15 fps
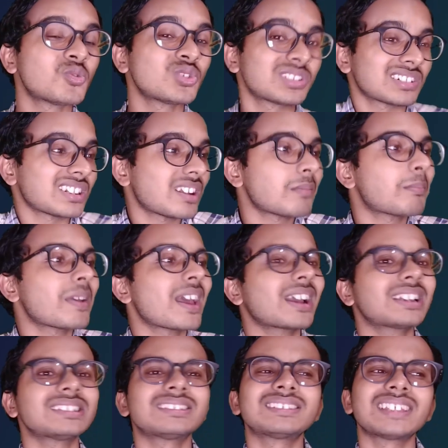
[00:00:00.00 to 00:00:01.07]
booster
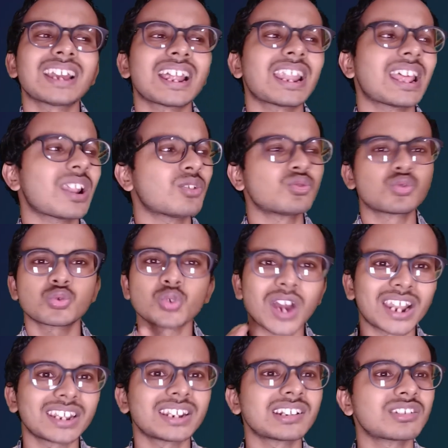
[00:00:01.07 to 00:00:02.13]
pack is there around two
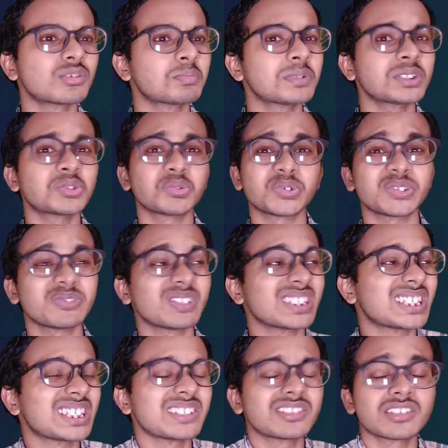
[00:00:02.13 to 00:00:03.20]
hundred rupees, we will
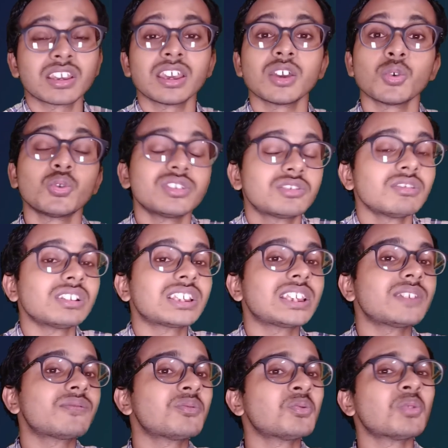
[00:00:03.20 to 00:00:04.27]
give, which will
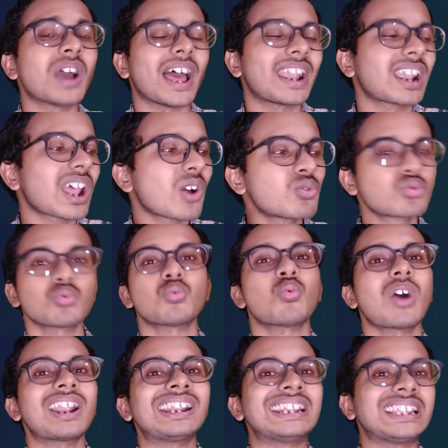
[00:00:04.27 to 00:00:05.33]
give you around
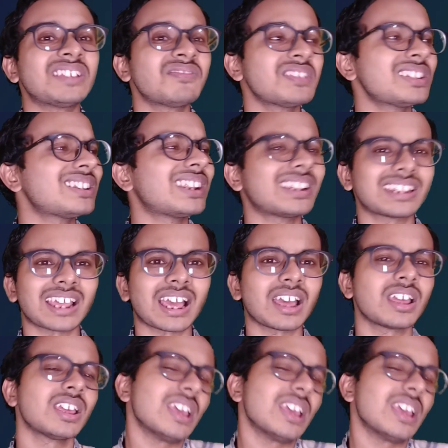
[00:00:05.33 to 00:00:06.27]
one T B data.